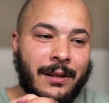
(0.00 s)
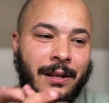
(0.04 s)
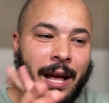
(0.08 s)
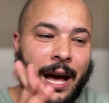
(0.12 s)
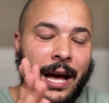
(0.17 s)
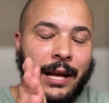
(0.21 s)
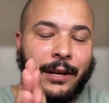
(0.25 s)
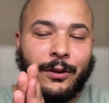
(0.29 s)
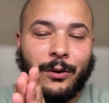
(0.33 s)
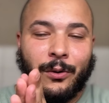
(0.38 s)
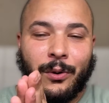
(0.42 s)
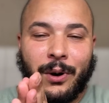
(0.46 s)

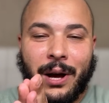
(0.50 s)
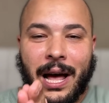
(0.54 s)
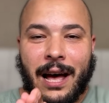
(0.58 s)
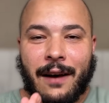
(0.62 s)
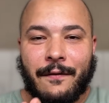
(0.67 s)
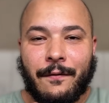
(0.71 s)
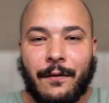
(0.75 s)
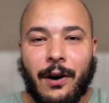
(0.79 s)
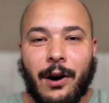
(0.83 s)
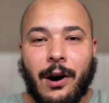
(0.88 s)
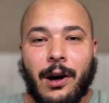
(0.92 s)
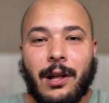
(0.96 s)
I don't
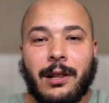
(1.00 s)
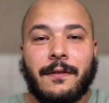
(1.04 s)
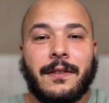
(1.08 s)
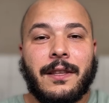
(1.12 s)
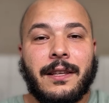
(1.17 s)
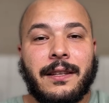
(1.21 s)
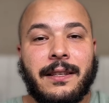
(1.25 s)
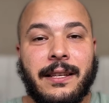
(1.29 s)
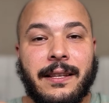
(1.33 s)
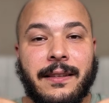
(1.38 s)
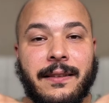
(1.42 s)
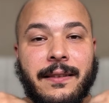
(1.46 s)
have all of
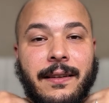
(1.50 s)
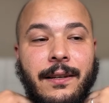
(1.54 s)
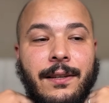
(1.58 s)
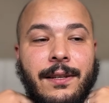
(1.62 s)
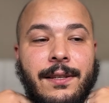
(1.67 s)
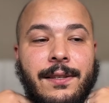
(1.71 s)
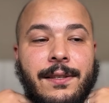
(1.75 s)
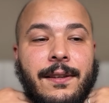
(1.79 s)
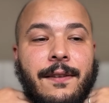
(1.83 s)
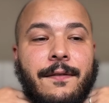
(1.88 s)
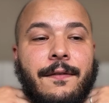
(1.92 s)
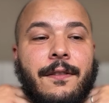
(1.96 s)
the
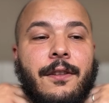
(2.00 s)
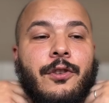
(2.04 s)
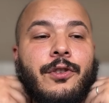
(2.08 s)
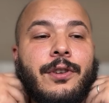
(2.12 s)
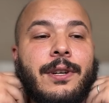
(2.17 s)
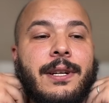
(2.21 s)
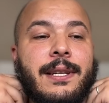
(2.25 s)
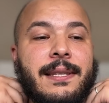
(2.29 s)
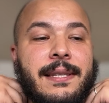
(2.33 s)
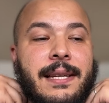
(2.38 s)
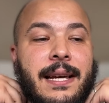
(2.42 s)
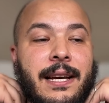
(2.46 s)
details of the
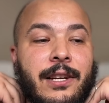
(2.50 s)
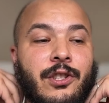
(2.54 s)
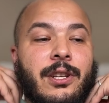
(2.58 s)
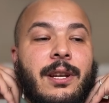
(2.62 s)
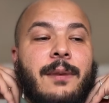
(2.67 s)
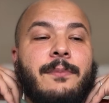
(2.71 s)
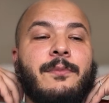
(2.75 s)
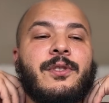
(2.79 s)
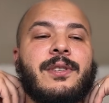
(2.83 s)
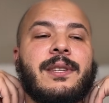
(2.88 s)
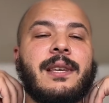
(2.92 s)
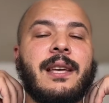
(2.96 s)
transaction.
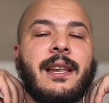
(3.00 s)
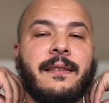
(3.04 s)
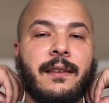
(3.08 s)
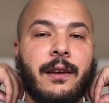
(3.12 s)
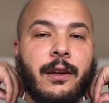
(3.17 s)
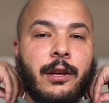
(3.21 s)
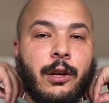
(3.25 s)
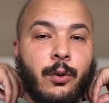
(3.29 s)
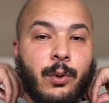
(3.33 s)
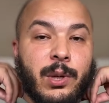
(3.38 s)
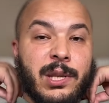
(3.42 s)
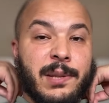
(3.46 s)
I'm just going to
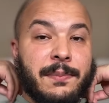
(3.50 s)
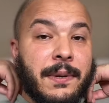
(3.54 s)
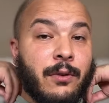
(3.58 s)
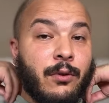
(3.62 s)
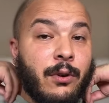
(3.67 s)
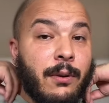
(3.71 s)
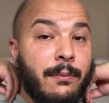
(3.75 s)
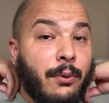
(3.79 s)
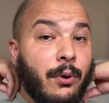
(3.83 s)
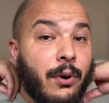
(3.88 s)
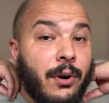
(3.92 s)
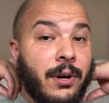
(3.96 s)
tell you what's been
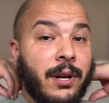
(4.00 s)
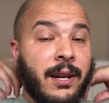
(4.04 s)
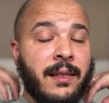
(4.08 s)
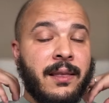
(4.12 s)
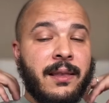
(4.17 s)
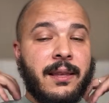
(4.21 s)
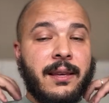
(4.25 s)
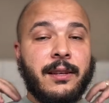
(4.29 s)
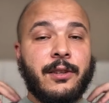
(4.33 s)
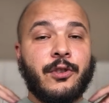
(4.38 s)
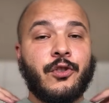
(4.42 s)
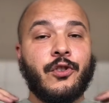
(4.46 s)
reported in
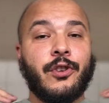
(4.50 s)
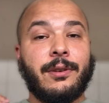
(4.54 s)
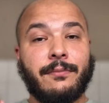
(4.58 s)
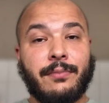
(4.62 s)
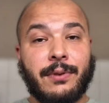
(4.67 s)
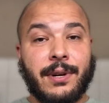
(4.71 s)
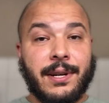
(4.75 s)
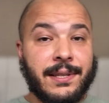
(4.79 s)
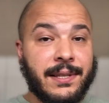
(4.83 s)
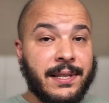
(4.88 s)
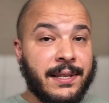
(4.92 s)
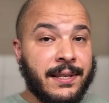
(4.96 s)
the Algerian
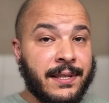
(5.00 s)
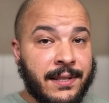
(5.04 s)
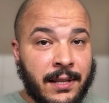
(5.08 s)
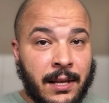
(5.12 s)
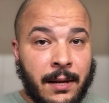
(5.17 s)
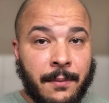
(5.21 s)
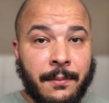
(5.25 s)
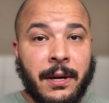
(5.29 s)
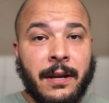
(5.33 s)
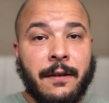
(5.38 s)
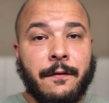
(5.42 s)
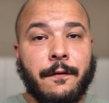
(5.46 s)
press. This is
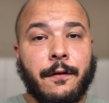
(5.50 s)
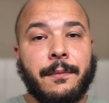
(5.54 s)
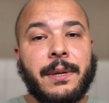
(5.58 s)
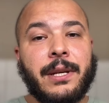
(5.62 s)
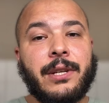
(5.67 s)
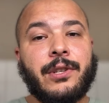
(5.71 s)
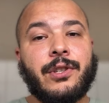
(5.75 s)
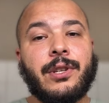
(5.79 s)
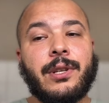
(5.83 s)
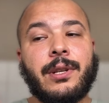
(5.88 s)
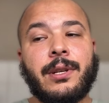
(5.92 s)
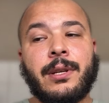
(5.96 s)
not my
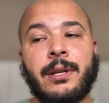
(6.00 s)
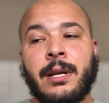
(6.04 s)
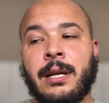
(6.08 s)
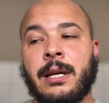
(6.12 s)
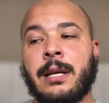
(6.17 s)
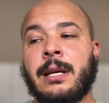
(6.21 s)
information.